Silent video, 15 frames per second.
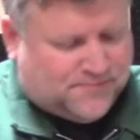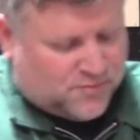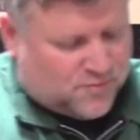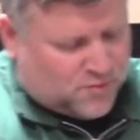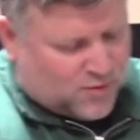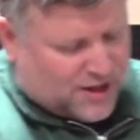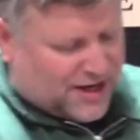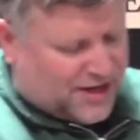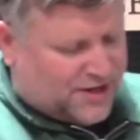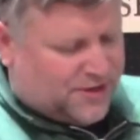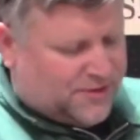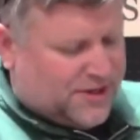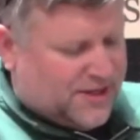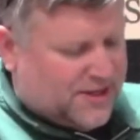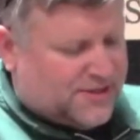What I do
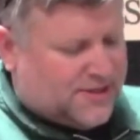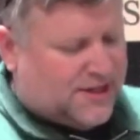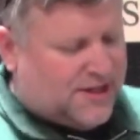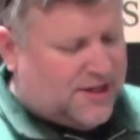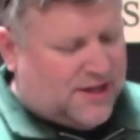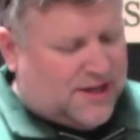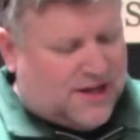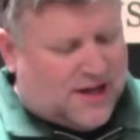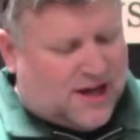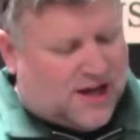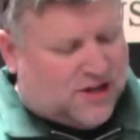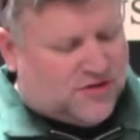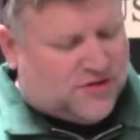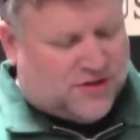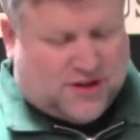is I'll
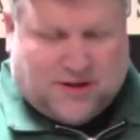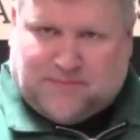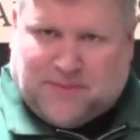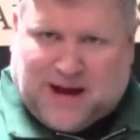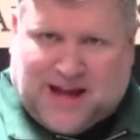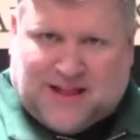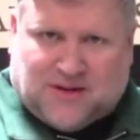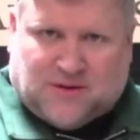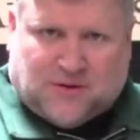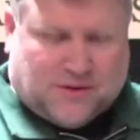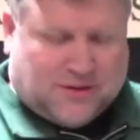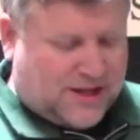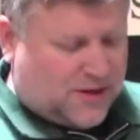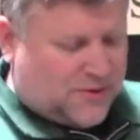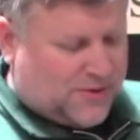drill a pilot hole
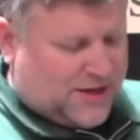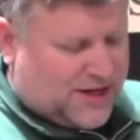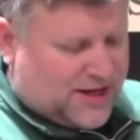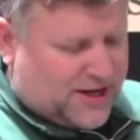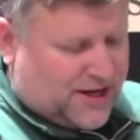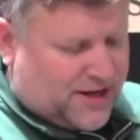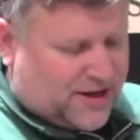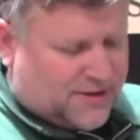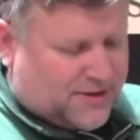like we did here.